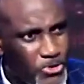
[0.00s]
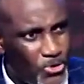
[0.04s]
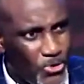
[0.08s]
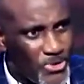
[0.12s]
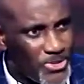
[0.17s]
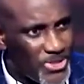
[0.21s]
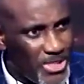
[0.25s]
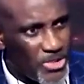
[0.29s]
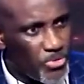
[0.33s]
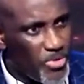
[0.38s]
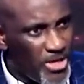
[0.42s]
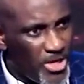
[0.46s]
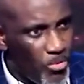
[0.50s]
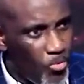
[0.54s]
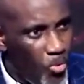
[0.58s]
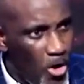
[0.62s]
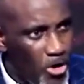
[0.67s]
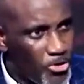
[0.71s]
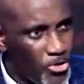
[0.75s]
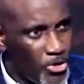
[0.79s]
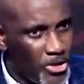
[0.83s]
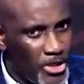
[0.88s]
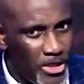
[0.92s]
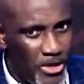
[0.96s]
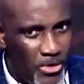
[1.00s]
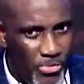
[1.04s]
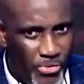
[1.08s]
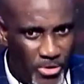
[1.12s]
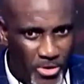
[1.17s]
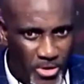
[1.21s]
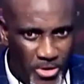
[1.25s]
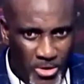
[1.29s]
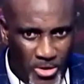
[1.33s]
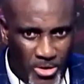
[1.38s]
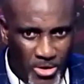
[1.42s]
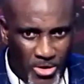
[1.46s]
So I, I hope you're getting
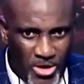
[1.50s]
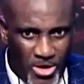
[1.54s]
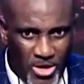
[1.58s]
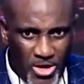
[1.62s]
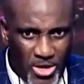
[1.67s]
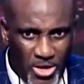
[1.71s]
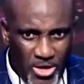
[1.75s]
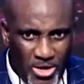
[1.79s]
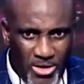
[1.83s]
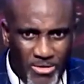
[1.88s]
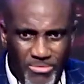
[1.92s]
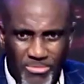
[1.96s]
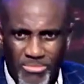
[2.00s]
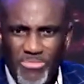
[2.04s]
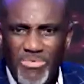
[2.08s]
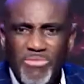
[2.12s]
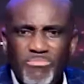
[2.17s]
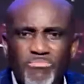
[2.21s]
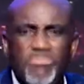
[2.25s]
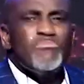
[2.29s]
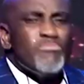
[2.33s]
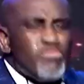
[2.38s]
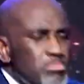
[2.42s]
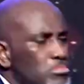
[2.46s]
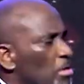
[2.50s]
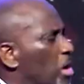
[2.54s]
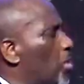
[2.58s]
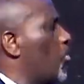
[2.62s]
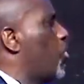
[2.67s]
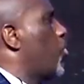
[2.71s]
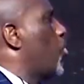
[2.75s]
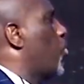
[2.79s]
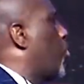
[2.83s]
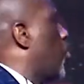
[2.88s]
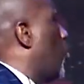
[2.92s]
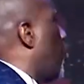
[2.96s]
something. Are you getting
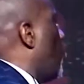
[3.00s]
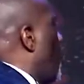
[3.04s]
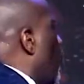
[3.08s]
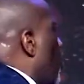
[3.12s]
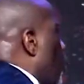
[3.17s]
something?